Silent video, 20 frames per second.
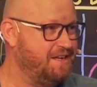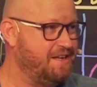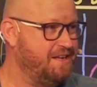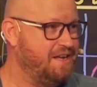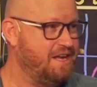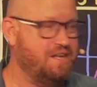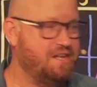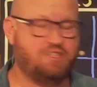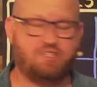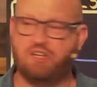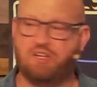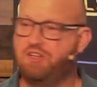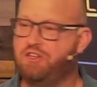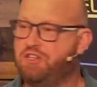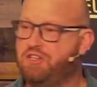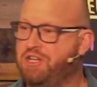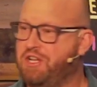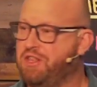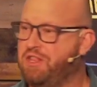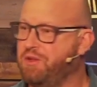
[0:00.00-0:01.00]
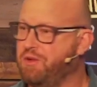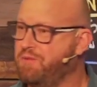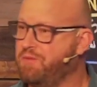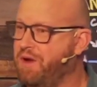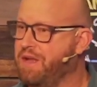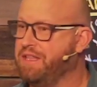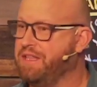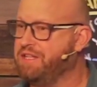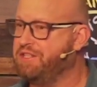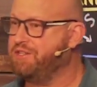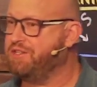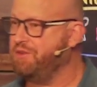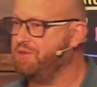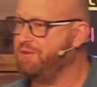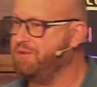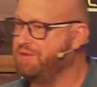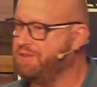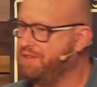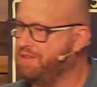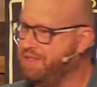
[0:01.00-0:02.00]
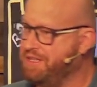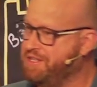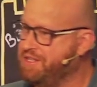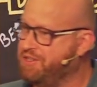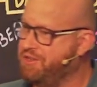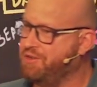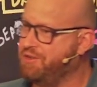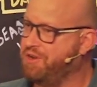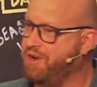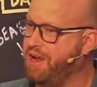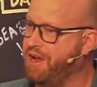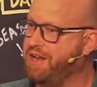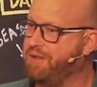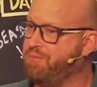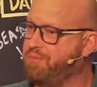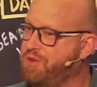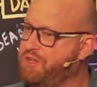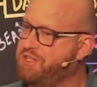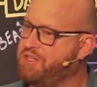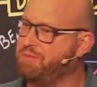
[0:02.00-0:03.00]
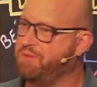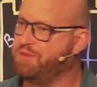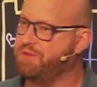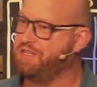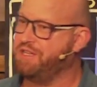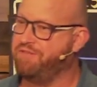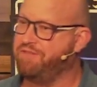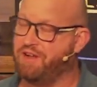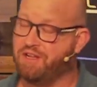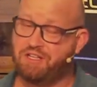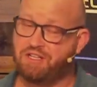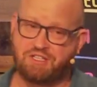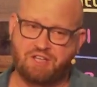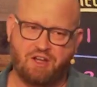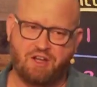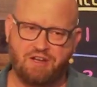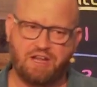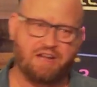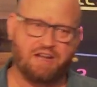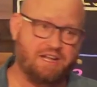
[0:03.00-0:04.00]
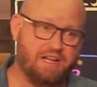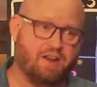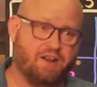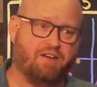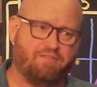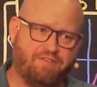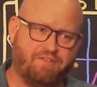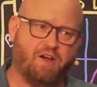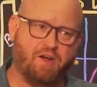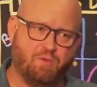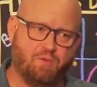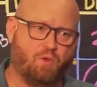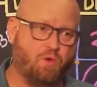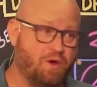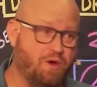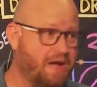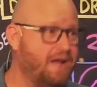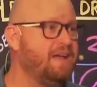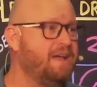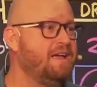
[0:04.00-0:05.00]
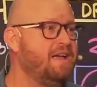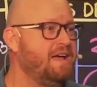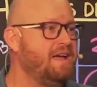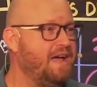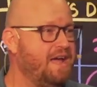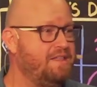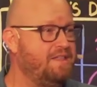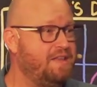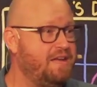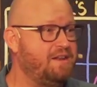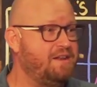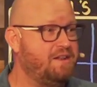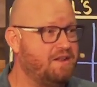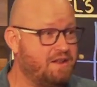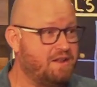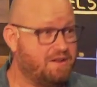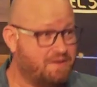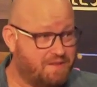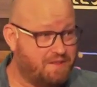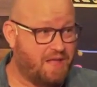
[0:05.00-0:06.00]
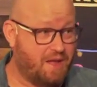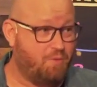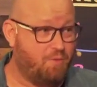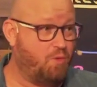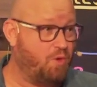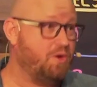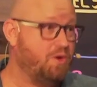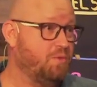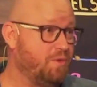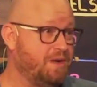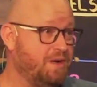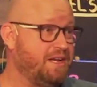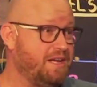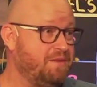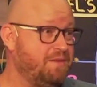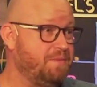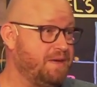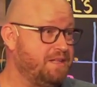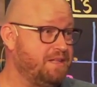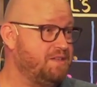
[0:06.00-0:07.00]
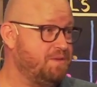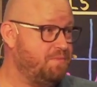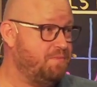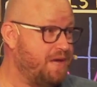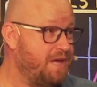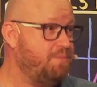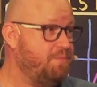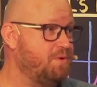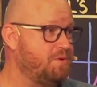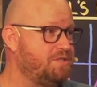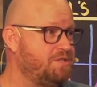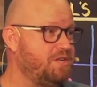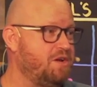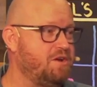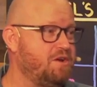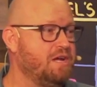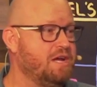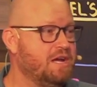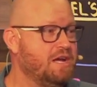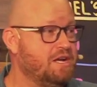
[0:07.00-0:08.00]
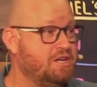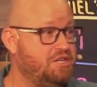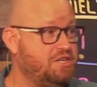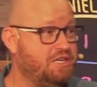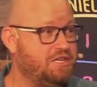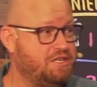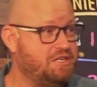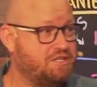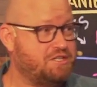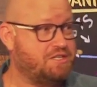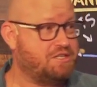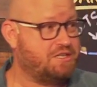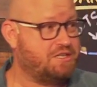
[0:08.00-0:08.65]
And so she thought, right, there's these two guiding principles that if I just go down here, I'll find water, and then that water will lead me to people. So she just